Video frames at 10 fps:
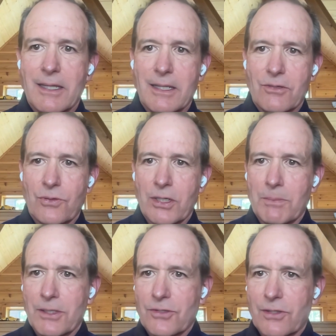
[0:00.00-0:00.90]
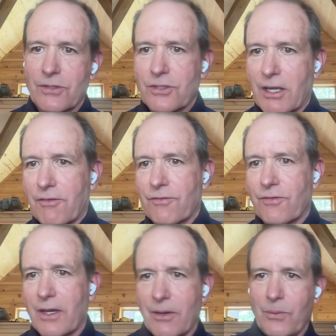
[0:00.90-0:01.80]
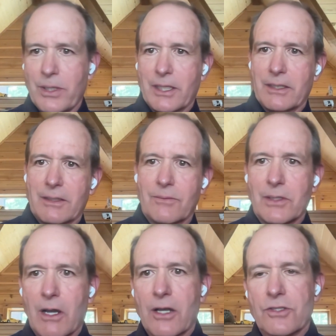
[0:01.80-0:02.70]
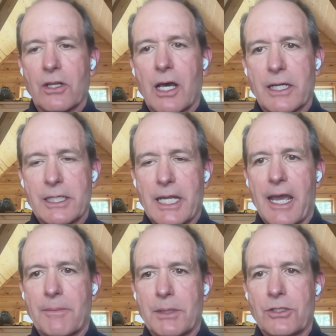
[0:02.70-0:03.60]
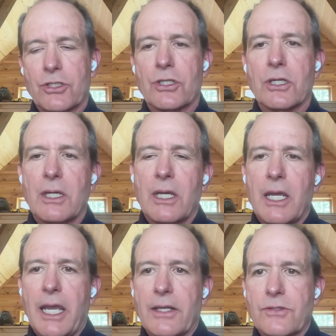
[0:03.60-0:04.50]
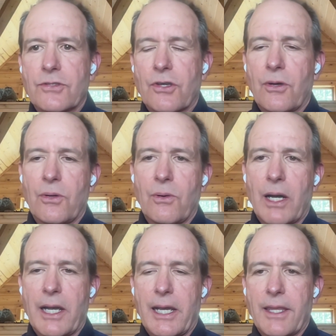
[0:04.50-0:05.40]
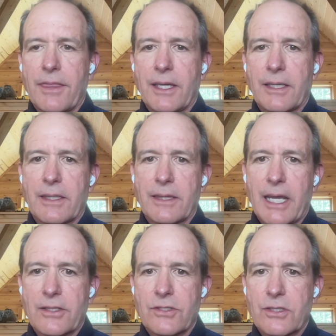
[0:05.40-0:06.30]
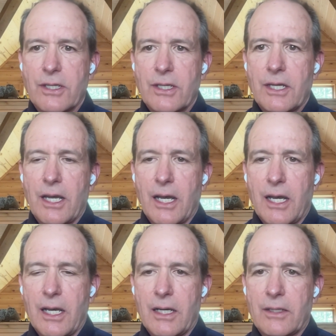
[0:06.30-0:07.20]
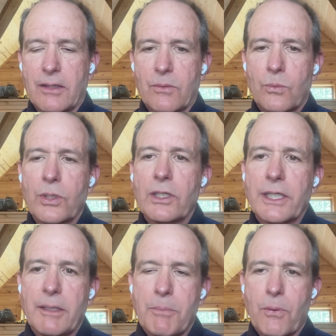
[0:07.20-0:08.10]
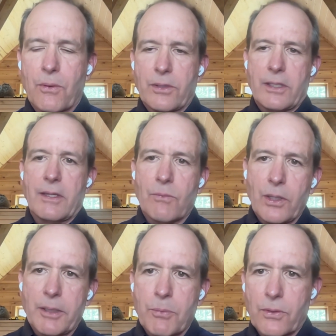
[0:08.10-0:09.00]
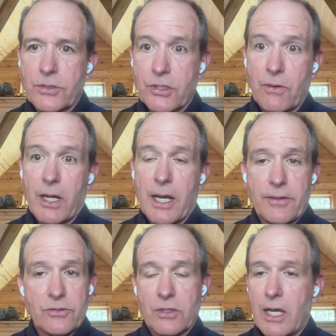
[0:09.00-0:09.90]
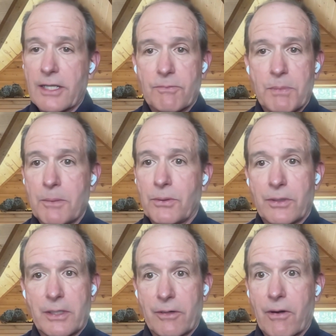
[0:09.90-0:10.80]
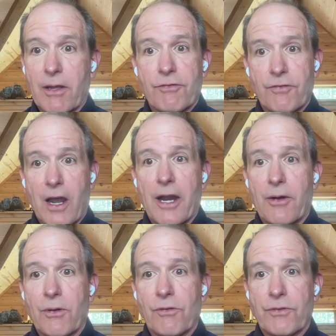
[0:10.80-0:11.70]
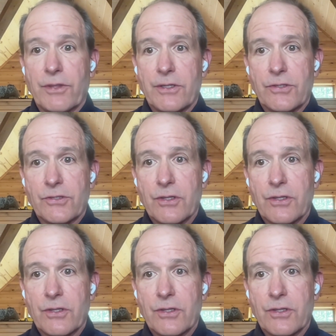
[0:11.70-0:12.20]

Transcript: treatments and stuff, uh, we can cause a lot of damage. And so I, I think that that's uh, really important, really important is going on. There's lots of people that are on fire over this.